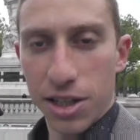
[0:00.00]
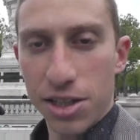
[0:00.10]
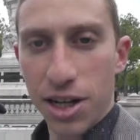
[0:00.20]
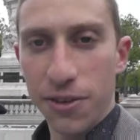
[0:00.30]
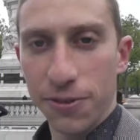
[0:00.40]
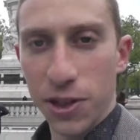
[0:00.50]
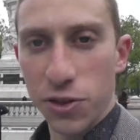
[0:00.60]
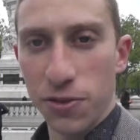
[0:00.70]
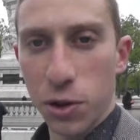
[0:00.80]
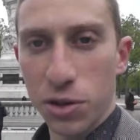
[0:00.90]
Today,
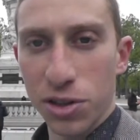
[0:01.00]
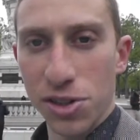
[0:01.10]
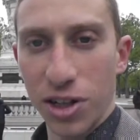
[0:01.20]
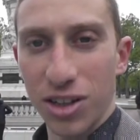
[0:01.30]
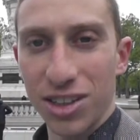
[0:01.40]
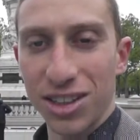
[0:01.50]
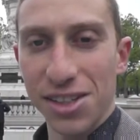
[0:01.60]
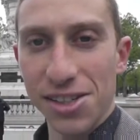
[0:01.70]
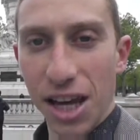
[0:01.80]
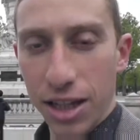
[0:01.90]
French voters are
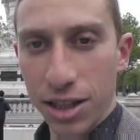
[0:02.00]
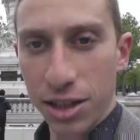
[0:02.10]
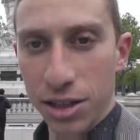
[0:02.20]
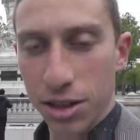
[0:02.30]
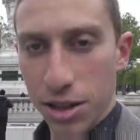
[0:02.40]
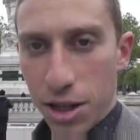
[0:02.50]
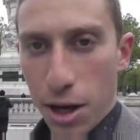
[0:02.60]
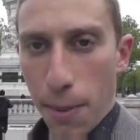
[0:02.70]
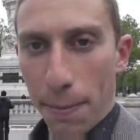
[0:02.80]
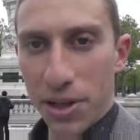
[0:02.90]
deciding
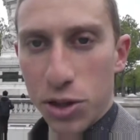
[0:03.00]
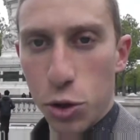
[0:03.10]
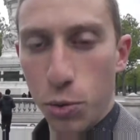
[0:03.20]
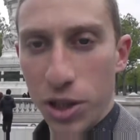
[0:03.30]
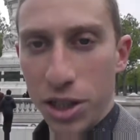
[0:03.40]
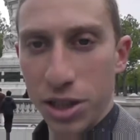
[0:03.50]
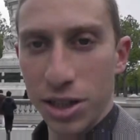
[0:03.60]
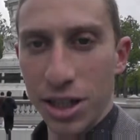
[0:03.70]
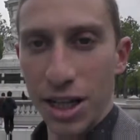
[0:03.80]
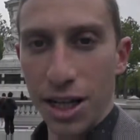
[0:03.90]

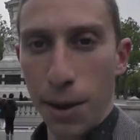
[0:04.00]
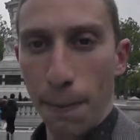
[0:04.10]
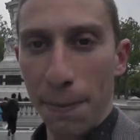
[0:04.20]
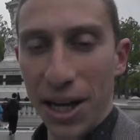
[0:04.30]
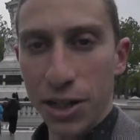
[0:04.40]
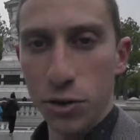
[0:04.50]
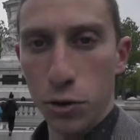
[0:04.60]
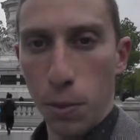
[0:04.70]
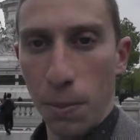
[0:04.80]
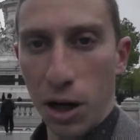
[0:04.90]
between
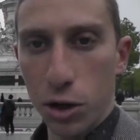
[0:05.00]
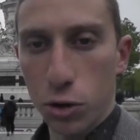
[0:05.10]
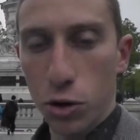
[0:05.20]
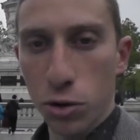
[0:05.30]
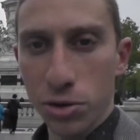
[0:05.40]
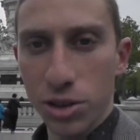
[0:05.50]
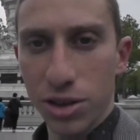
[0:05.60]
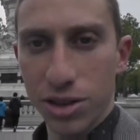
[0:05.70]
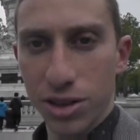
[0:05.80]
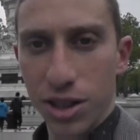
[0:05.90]
Emmanuel Macron
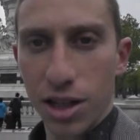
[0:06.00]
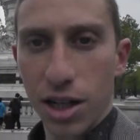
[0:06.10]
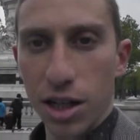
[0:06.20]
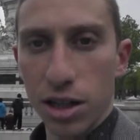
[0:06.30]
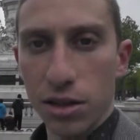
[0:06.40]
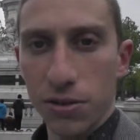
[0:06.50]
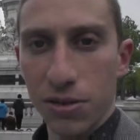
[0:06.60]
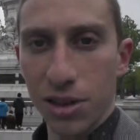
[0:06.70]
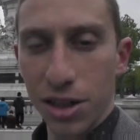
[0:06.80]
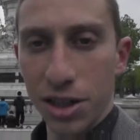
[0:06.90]

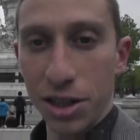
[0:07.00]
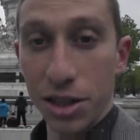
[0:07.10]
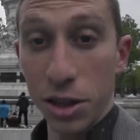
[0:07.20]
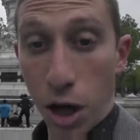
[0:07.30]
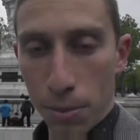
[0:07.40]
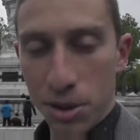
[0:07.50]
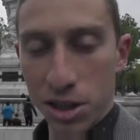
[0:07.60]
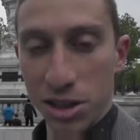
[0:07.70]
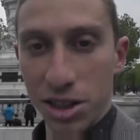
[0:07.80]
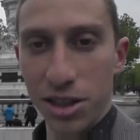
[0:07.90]
of the
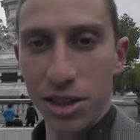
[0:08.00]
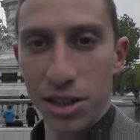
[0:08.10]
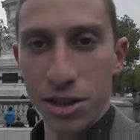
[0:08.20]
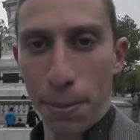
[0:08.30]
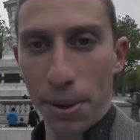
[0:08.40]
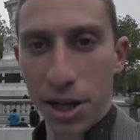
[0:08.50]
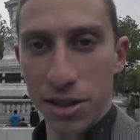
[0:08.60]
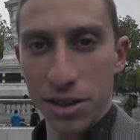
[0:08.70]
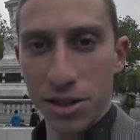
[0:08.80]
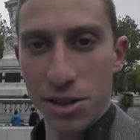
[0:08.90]
nominally
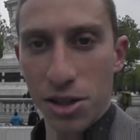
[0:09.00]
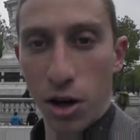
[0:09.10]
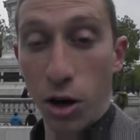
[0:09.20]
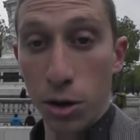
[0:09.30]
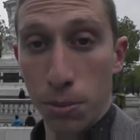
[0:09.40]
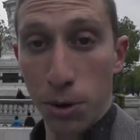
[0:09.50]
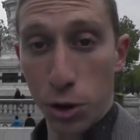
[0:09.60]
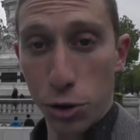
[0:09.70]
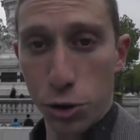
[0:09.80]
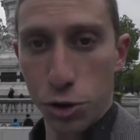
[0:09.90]
independent En
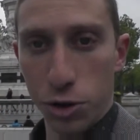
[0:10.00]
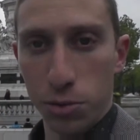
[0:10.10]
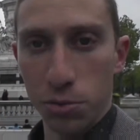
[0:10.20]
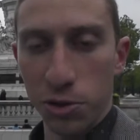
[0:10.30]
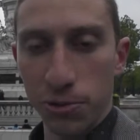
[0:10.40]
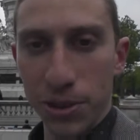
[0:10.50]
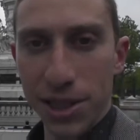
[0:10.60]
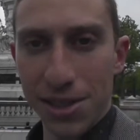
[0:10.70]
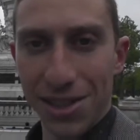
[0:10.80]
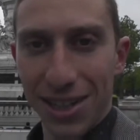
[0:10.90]
Marche
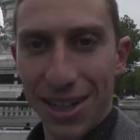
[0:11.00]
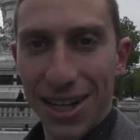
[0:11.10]
movement